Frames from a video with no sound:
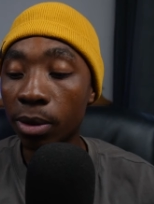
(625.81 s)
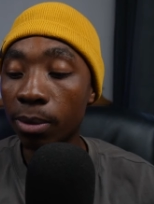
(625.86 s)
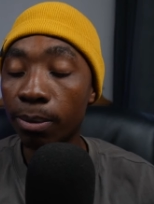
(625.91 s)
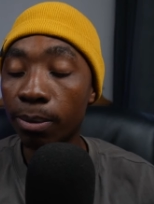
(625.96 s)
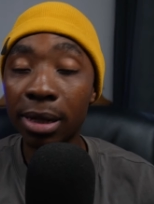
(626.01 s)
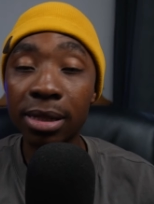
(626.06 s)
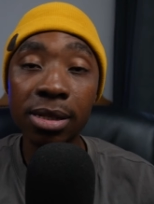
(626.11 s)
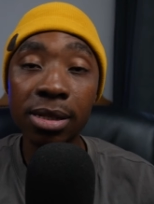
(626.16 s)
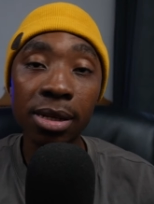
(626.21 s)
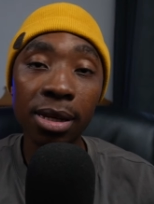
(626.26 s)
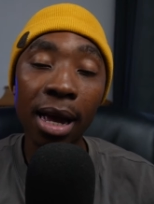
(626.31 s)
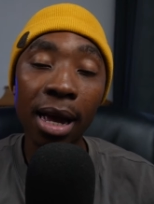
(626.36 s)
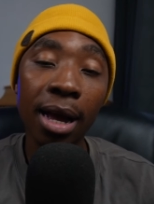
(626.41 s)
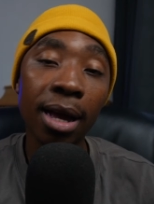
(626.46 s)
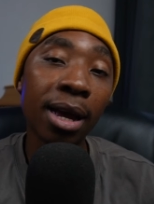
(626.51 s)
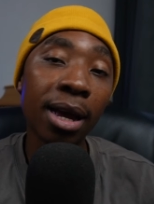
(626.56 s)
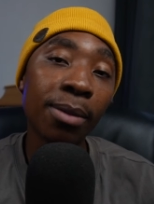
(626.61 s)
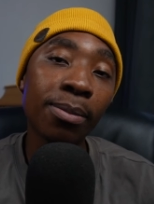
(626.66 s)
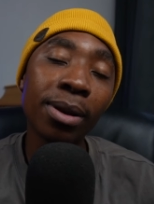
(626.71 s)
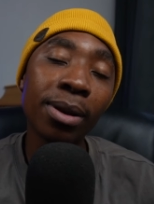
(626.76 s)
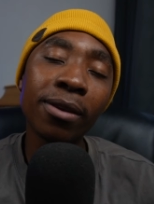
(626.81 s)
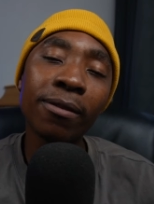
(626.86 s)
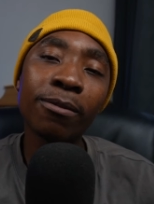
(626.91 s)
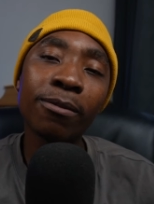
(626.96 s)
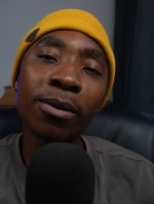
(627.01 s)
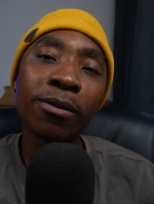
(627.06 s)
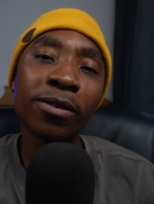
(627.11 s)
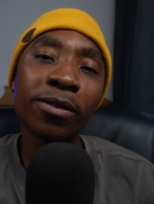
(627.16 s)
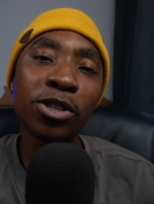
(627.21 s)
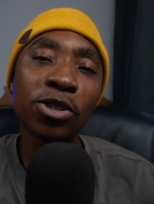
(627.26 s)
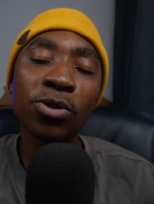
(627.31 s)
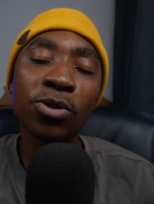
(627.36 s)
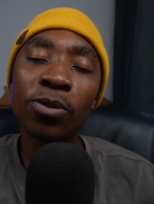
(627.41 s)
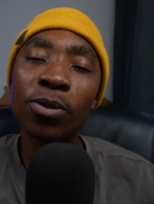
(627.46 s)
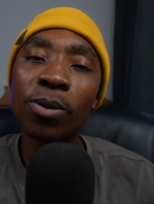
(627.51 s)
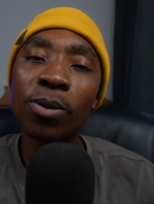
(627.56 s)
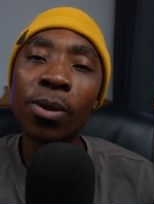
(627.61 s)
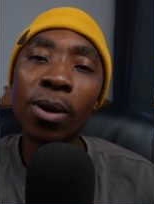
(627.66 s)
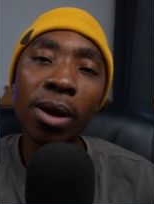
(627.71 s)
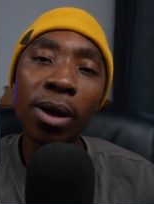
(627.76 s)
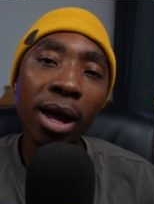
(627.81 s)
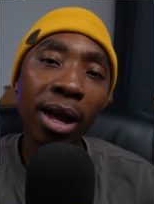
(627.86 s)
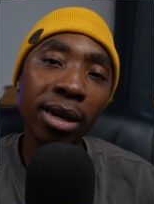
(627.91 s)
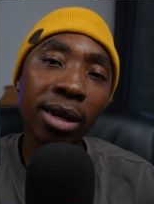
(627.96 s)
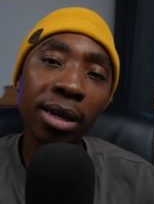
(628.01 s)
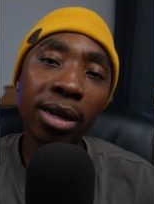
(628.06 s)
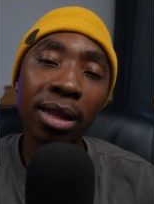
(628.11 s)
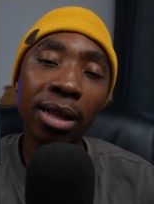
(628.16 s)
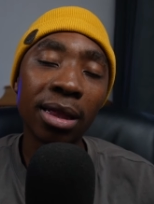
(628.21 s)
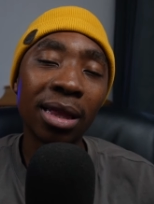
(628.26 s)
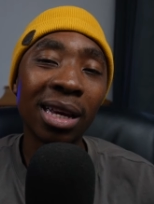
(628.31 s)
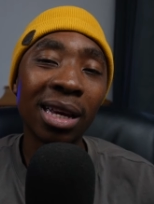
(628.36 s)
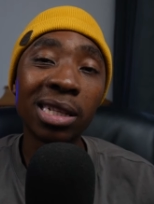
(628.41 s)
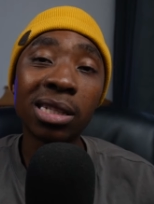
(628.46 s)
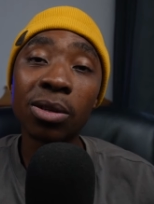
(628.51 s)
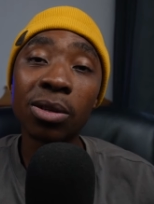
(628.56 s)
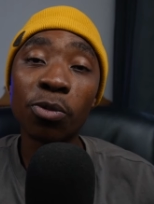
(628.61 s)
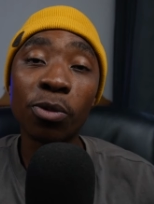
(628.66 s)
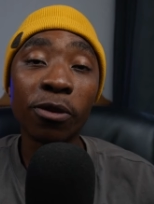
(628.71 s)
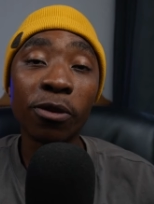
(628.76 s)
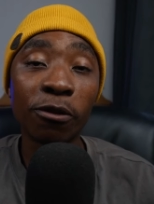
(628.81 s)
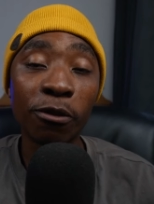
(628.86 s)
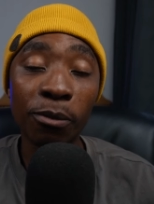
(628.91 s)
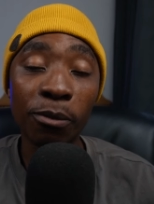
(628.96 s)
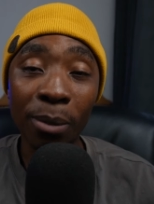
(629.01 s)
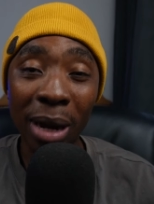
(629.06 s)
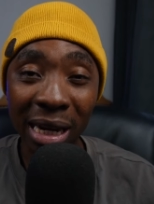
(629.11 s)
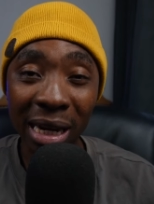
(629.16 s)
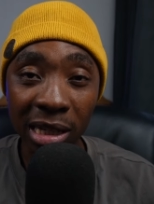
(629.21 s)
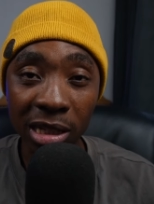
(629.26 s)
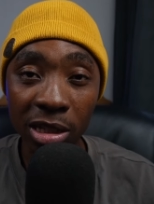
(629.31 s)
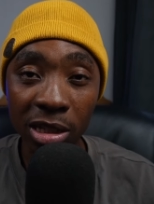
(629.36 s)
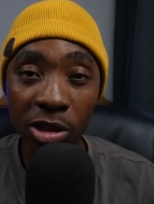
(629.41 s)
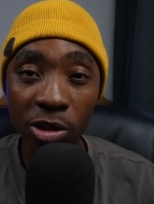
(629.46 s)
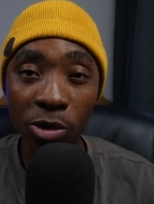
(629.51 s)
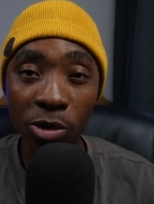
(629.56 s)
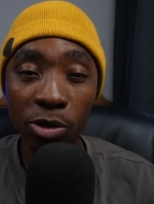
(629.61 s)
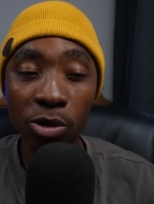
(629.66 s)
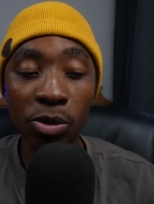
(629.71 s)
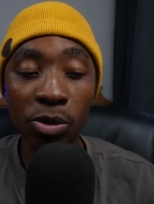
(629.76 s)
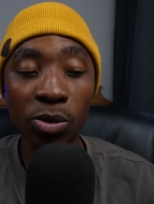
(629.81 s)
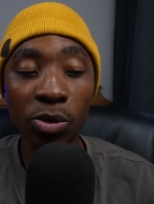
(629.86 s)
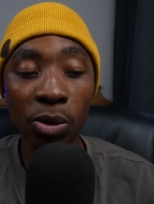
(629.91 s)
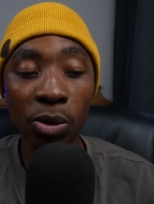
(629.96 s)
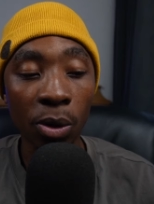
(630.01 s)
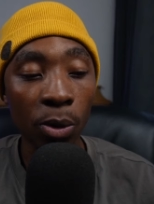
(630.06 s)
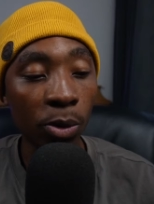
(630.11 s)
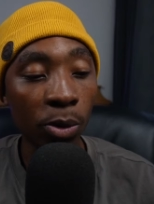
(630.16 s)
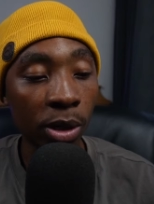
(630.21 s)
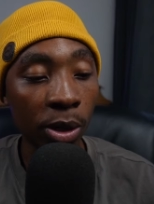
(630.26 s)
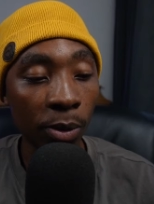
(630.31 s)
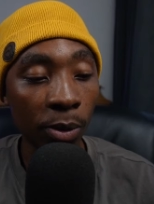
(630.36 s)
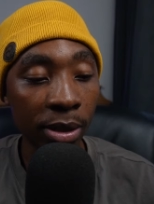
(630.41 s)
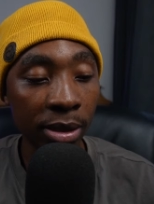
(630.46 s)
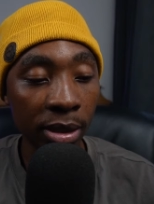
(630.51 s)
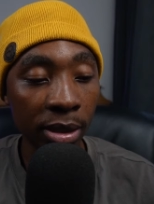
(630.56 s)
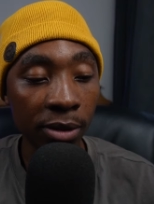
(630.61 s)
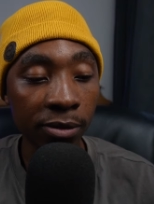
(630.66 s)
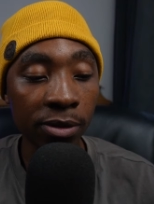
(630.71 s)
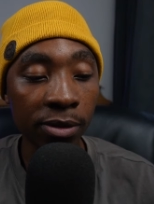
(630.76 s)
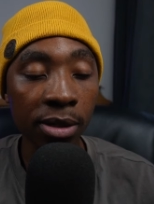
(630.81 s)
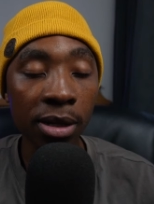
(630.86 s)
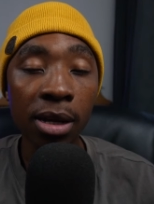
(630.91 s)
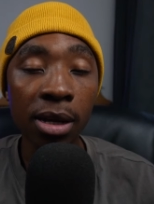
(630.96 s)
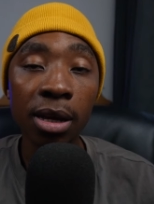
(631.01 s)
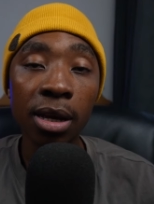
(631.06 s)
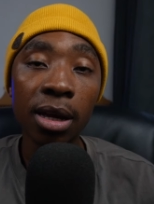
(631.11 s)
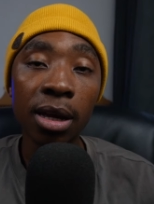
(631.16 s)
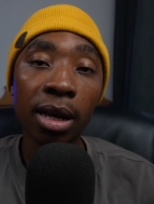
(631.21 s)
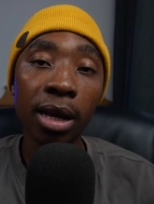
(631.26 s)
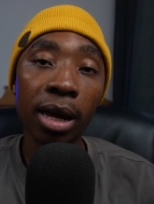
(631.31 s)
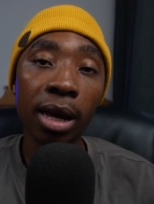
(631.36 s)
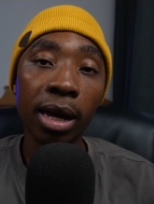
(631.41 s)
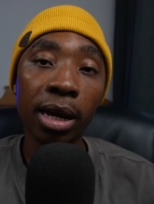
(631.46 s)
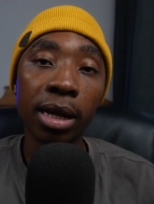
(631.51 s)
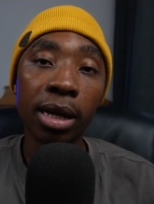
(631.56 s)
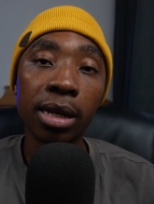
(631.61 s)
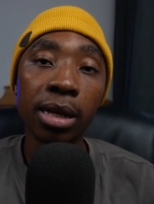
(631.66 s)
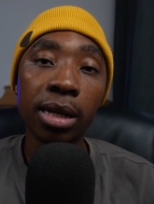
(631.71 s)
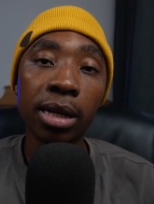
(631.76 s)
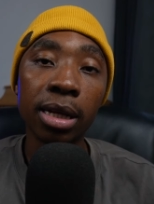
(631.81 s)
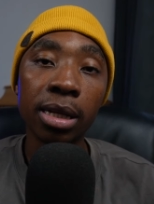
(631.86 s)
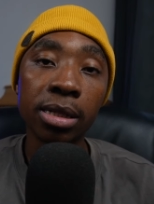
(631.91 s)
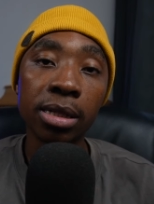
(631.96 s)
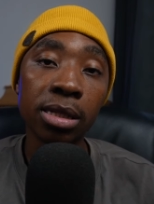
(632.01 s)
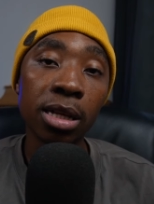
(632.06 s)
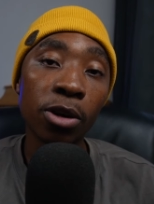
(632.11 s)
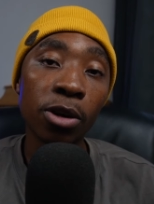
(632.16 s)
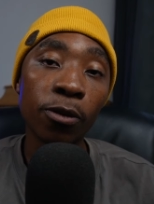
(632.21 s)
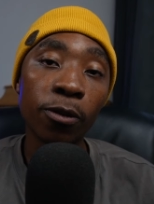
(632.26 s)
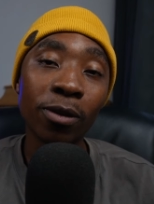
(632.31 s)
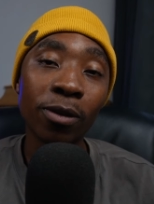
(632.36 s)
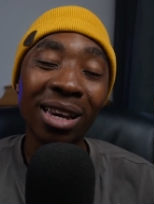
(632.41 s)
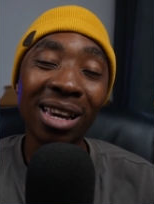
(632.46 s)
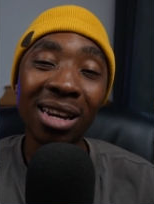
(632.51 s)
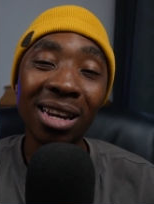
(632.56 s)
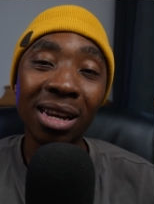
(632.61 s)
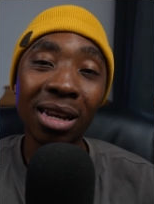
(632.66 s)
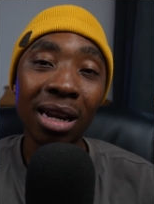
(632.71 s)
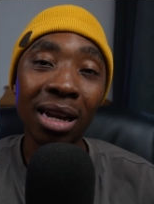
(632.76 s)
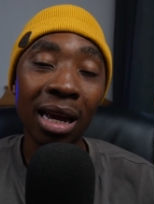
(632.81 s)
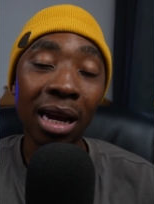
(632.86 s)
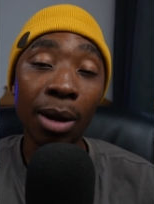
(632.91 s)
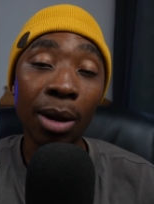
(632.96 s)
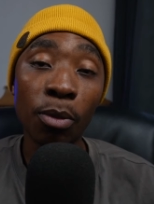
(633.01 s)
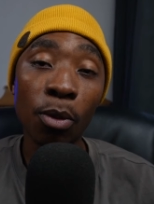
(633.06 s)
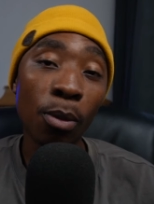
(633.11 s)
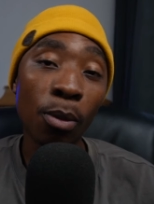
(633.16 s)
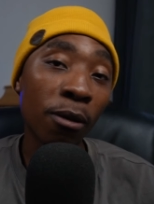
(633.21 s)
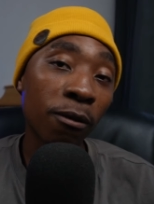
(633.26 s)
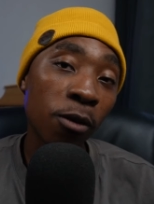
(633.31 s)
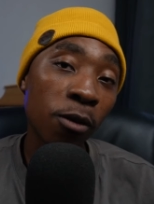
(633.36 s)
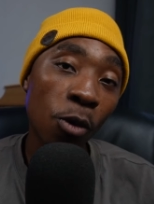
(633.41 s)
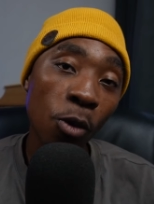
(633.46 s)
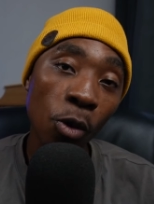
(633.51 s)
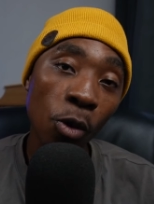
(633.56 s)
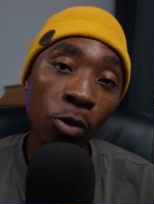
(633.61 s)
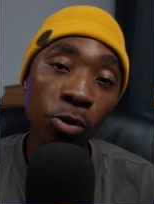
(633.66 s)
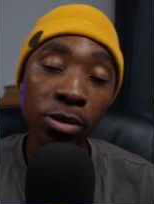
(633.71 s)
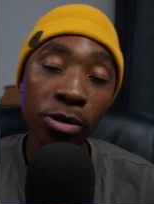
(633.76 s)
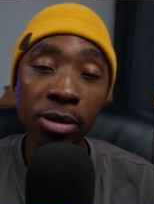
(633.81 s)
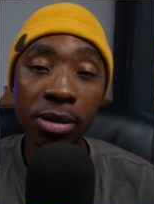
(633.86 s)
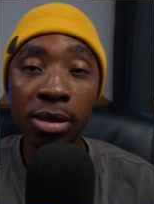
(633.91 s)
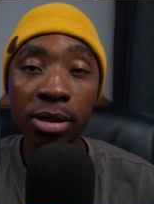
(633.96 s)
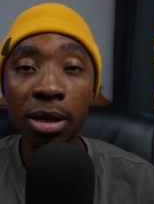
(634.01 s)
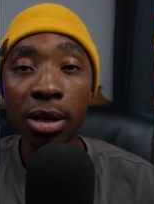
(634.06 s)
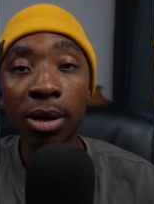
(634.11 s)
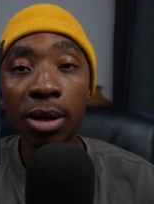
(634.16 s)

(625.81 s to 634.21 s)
But yeah, I believe Bafetu, other than that, we've managed, to hold ourselves instead of getting like 4 goals,